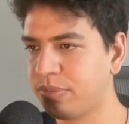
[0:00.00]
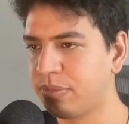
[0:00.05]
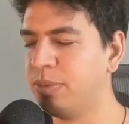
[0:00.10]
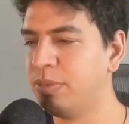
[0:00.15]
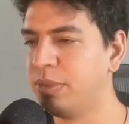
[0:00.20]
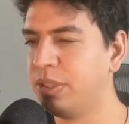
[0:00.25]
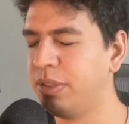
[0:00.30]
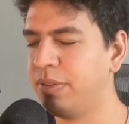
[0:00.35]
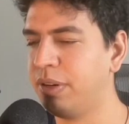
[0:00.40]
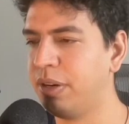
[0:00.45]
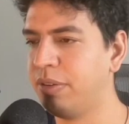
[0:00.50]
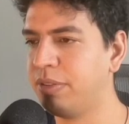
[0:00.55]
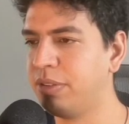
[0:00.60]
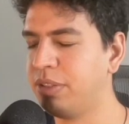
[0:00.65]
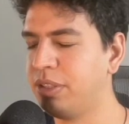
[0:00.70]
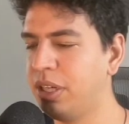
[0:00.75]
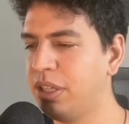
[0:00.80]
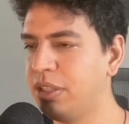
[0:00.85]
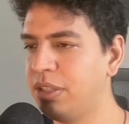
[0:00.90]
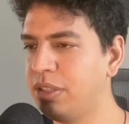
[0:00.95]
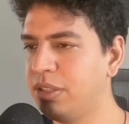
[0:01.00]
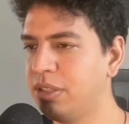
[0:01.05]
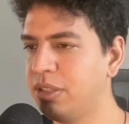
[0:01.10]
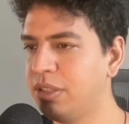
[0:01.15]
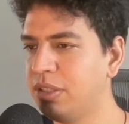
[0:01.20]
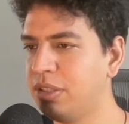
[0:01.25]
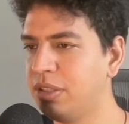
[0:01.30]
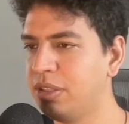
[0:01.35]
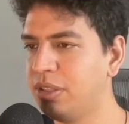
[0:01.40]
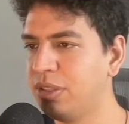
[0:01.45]
Let's see if I have a suggestion.
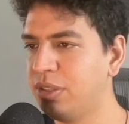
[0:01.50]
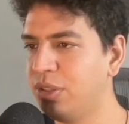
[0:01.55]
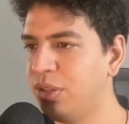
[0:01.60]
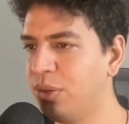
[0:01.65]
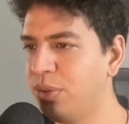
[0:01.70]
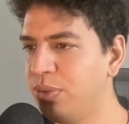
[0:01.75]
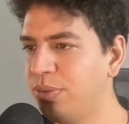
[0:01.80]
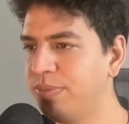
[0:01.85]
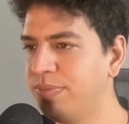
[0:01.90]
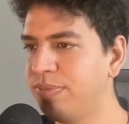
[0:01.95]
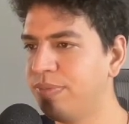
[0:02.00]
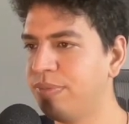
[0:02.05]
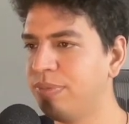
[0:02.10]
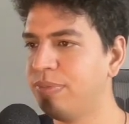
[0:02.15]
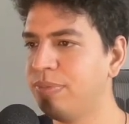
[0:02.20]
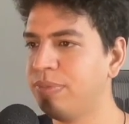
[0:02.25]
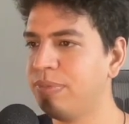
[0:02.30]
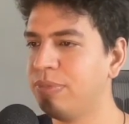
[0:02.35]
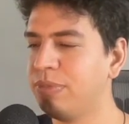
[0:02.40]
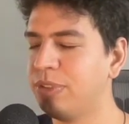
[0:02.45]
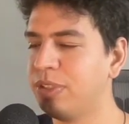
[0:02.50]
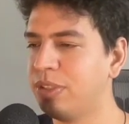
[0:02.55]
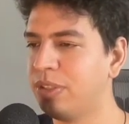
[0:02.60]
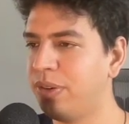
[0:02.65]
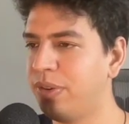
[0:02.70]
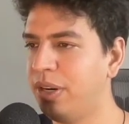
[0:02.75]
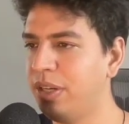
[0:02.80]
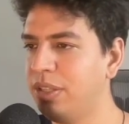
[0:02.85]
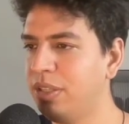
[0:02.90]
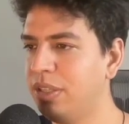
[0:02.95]
No, it's all
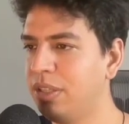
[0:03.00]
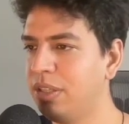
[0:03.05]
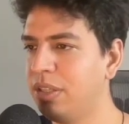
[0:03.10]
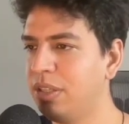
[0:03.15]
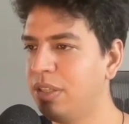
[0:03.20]
right.